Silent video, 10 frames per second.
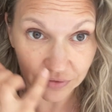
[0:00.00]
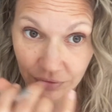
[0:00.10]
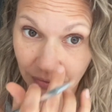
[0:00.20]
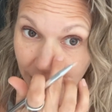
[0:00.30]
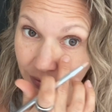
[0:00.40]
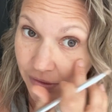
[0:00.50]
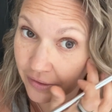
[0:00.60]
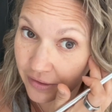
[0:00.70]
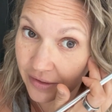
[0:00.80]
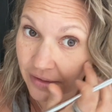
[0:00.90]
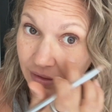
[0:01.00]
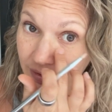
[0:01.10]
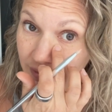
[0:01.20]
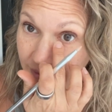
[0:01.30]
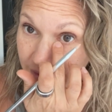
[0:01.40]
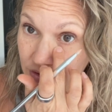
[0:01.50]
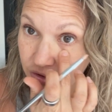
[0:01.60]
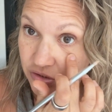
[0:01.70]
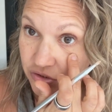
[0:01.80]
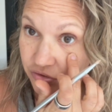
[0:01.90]
your like
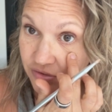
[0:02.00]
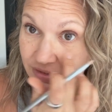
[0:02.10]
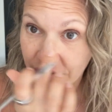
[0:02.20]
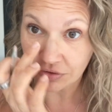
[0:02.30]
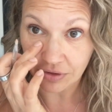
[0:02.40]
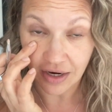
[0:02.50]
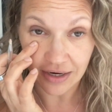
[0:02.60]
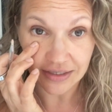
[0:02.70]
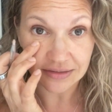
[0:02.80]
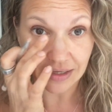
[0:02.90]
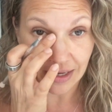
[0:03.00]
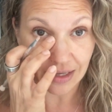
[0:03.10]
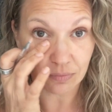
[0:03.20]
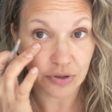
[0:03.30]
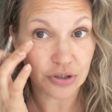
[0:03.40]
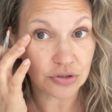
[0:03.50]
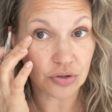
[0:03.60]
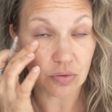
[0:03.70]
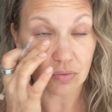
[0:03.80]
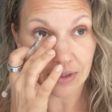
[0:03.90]
dark circles under your eyes and where you
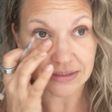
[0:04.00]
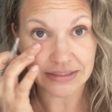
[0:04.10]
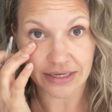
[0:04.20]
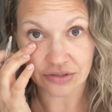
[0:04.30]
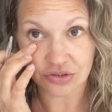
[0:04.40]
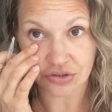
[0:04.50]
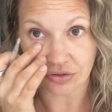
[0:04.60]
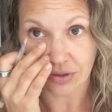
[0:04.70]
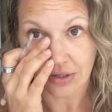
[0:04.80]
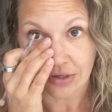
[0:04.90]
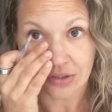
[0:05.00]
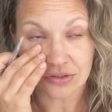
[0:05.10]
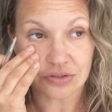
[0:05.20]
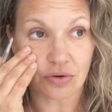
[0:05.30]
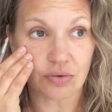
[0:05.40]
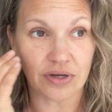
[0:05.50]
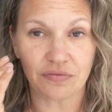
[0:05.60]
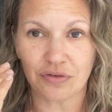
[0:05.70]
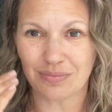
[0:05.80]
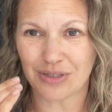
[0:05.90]
don't want texture. So if
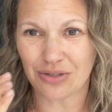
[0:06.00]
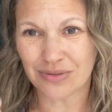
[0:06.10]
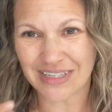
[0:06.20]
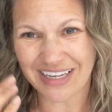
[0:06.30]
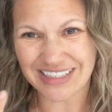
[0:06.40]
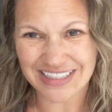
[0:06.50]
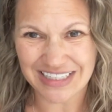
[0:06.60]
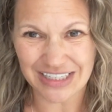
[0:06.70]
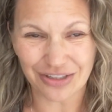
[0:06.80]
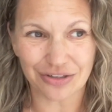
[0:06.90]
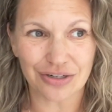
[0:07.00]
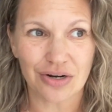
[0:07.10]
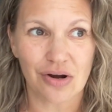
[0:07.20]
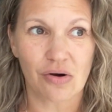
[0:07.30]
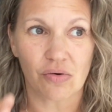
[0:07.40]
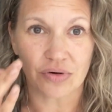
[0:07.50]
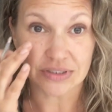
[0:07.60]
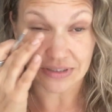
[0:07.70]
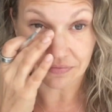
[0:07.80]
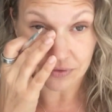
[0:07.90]
you've been using concealer or
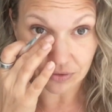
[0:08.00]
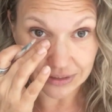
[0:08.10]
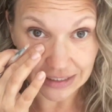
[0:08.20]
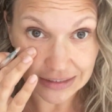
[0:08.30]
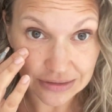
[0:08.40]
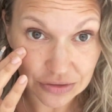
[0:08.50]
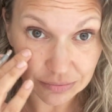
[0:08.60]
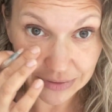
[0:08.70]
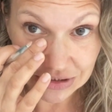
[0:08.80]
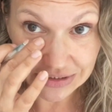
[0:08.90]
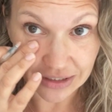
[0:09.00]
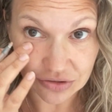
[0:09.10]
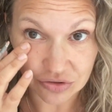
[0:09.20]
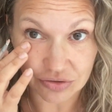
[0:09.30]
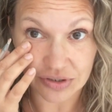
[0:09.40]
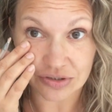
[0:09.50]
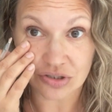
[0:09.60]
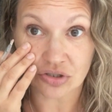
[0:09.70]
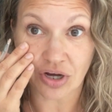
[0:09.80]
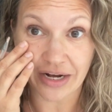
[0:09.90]
stuff and you're getting too much texture,
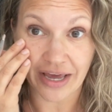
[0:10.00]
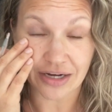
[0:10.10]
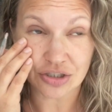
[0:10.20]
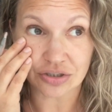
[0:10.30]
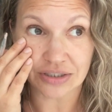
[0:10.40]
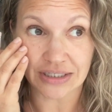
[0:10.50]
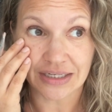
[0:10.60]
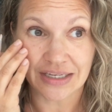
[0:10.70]
it's not actually